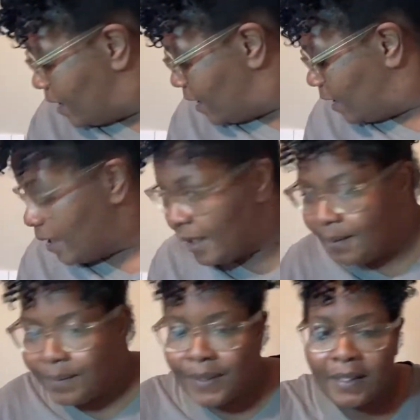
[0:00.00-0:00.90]

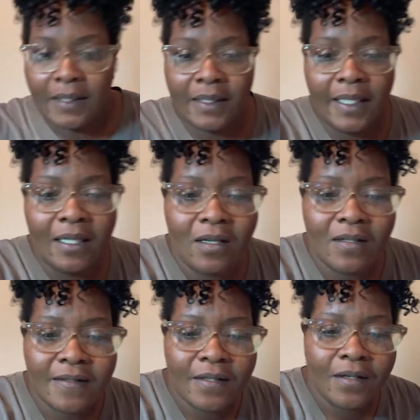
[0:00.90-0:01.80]
Um, and
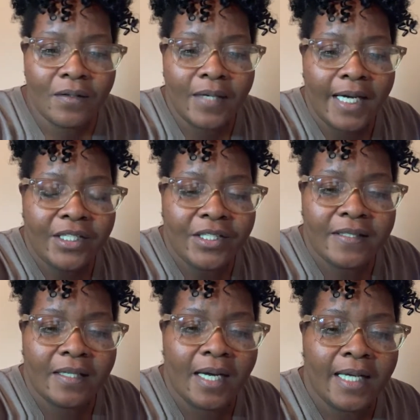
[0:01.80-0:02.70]
also I
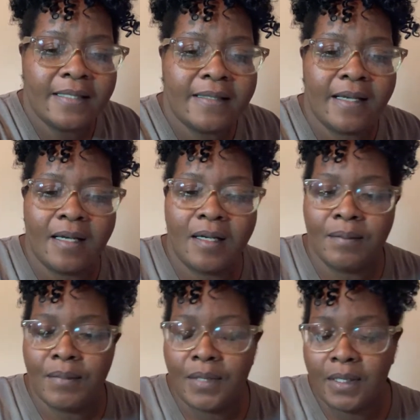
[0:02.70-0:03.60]
just got
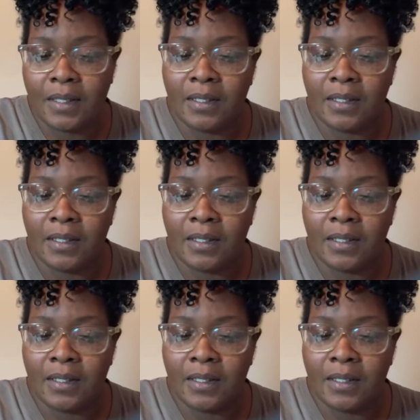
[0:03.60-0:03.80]
some